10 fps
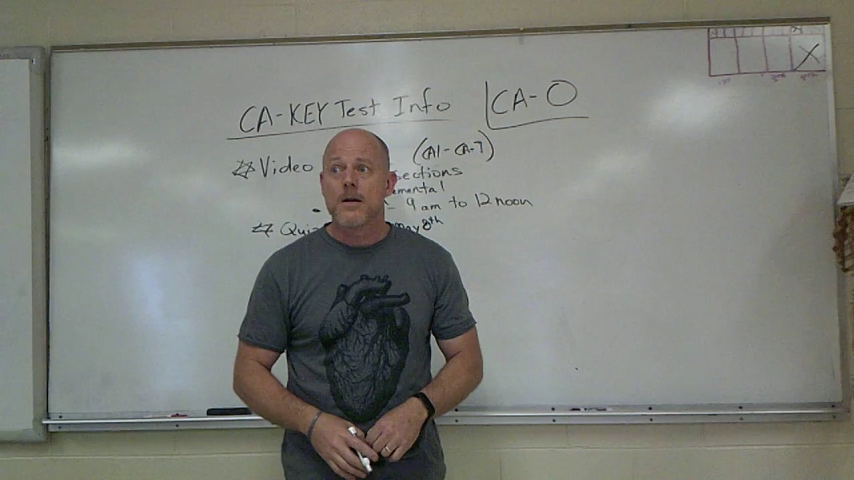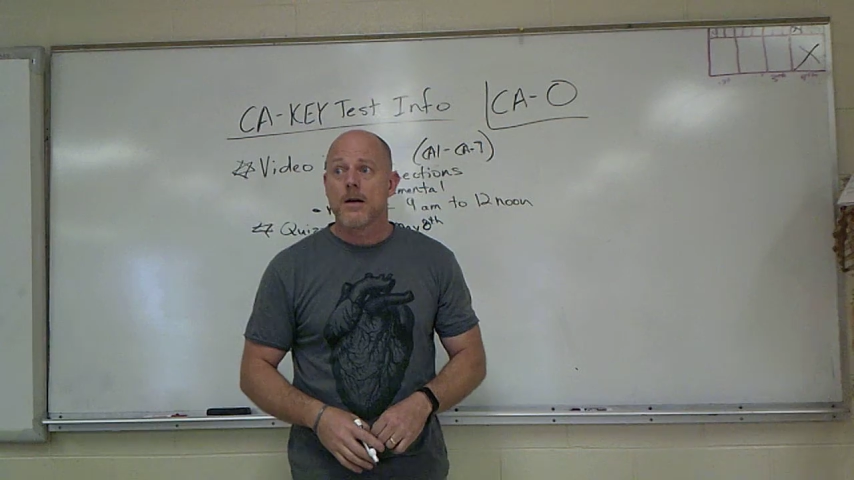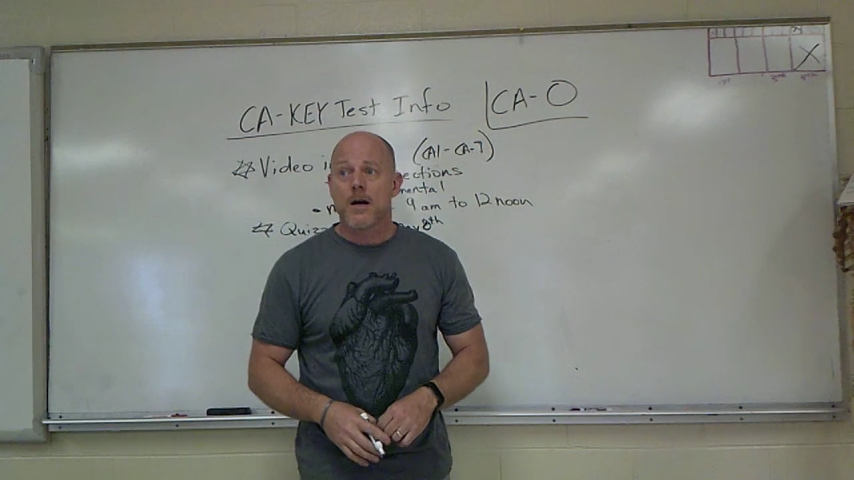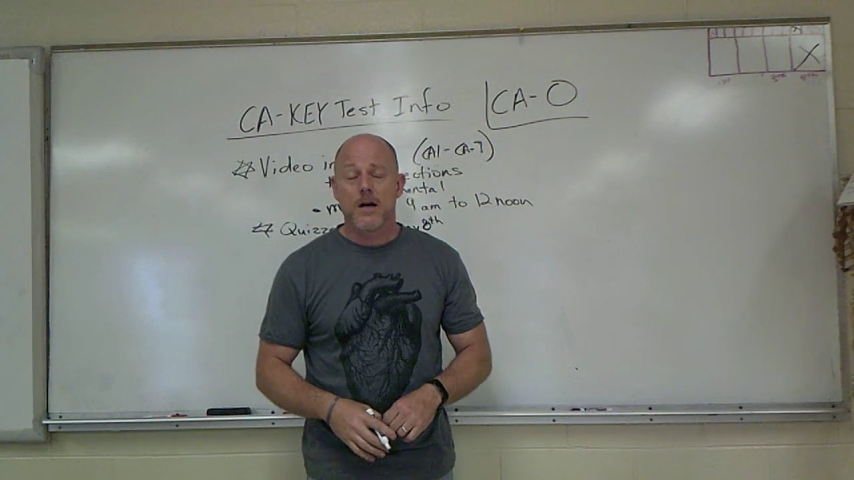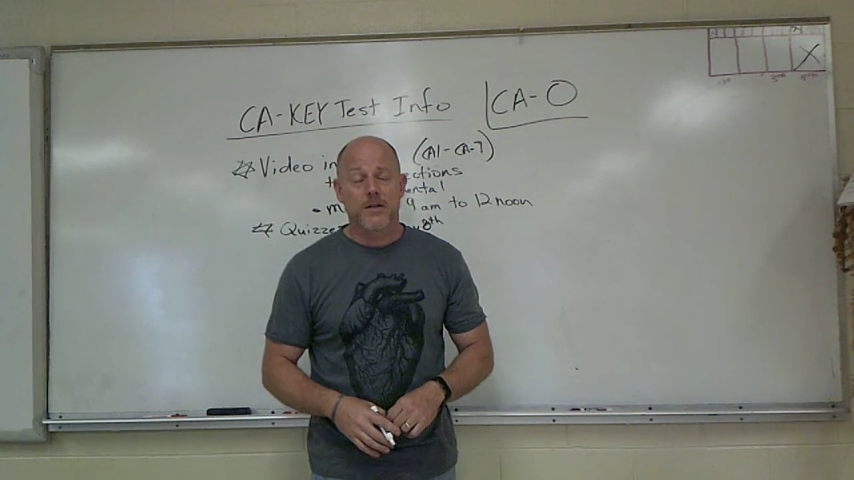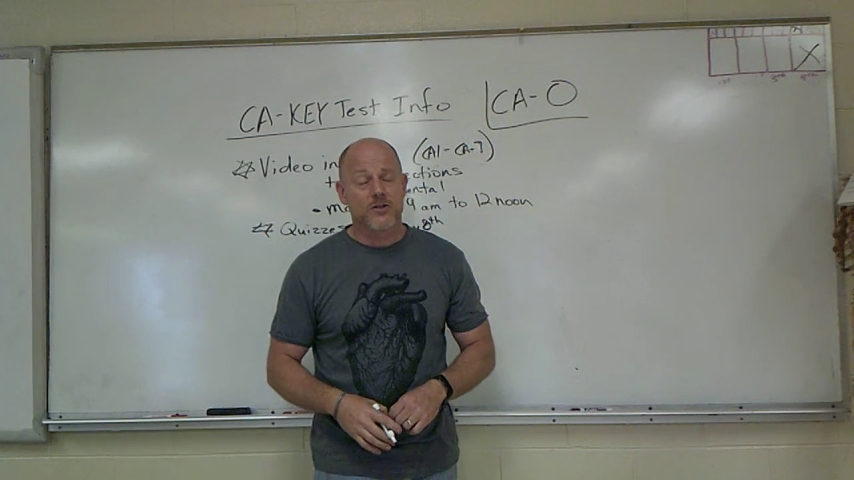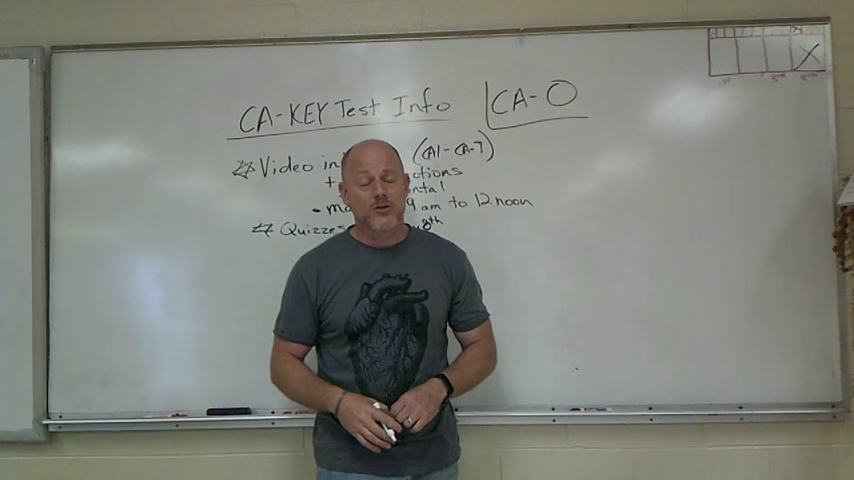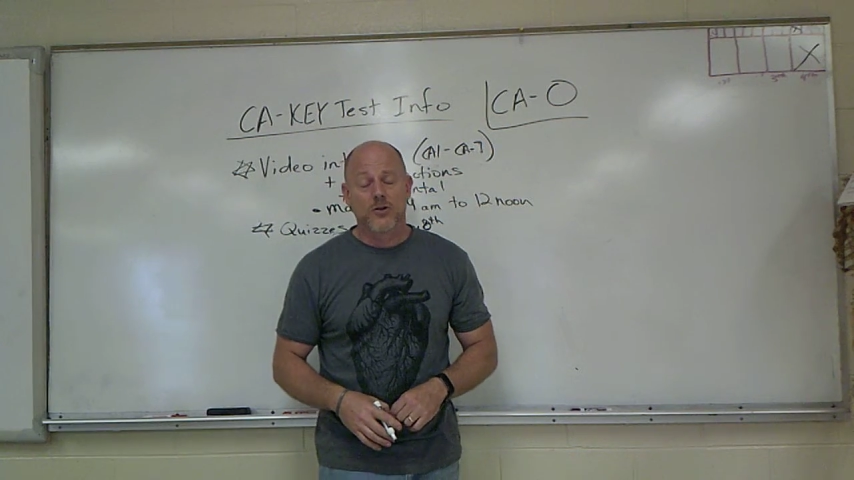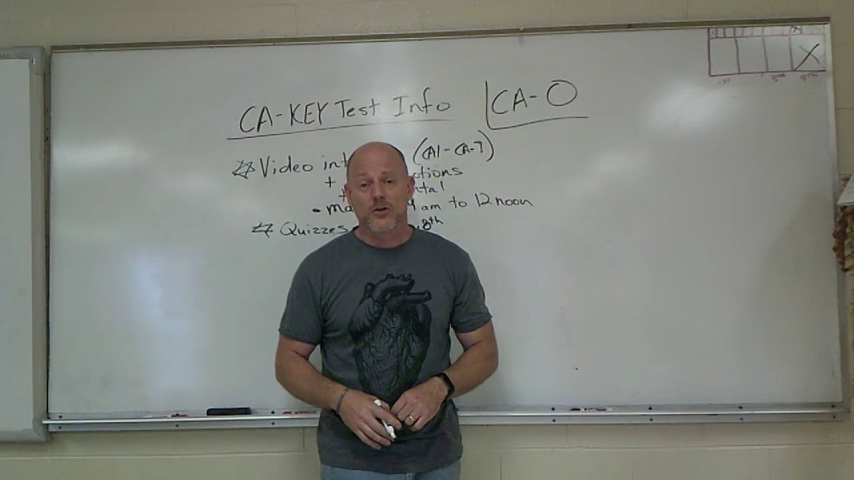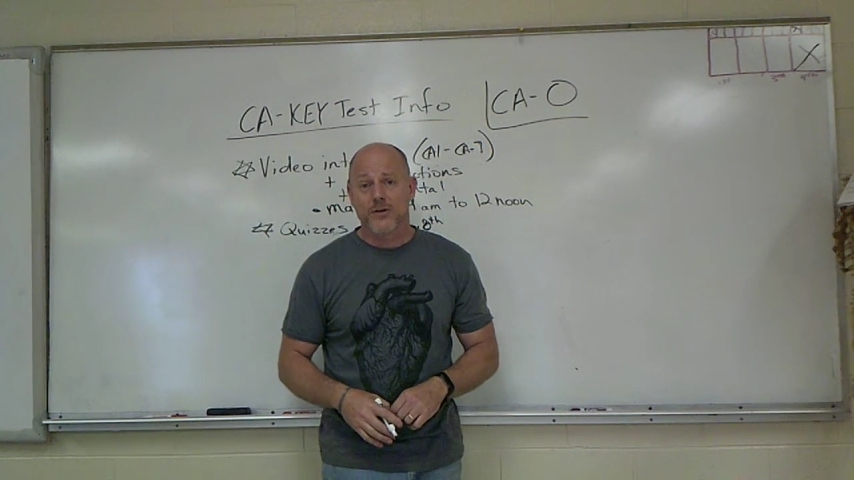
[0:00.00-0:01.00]

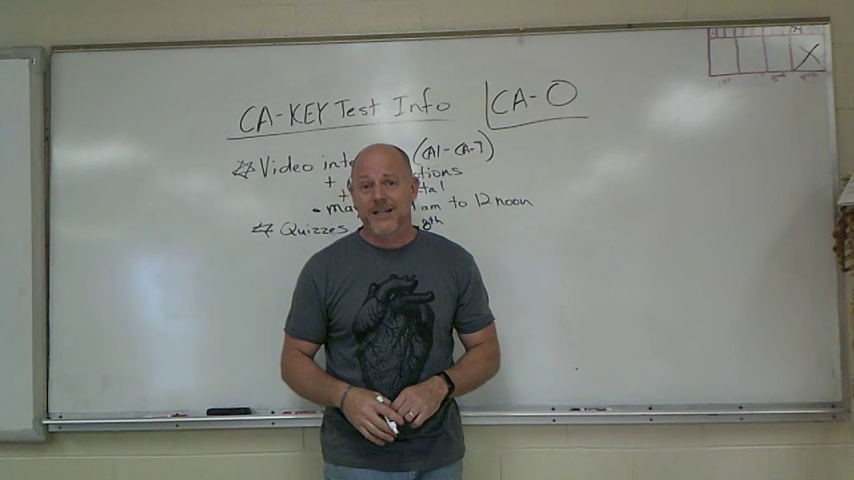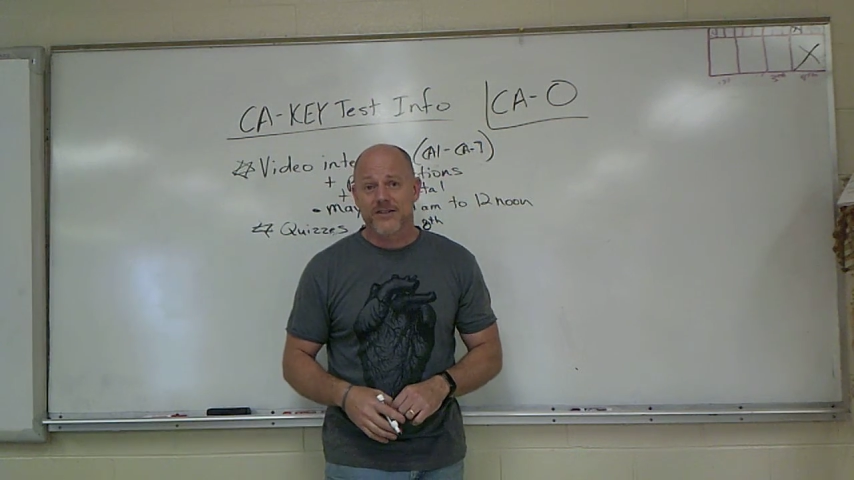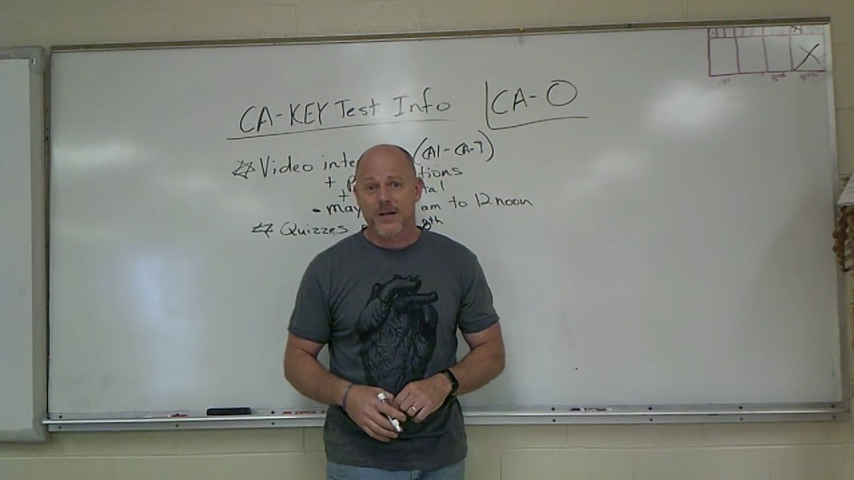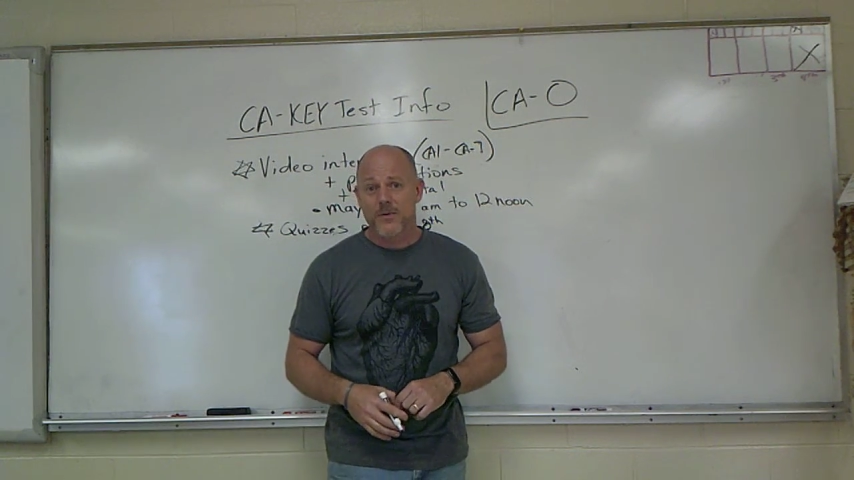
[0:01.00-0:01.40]
You're doing great. Some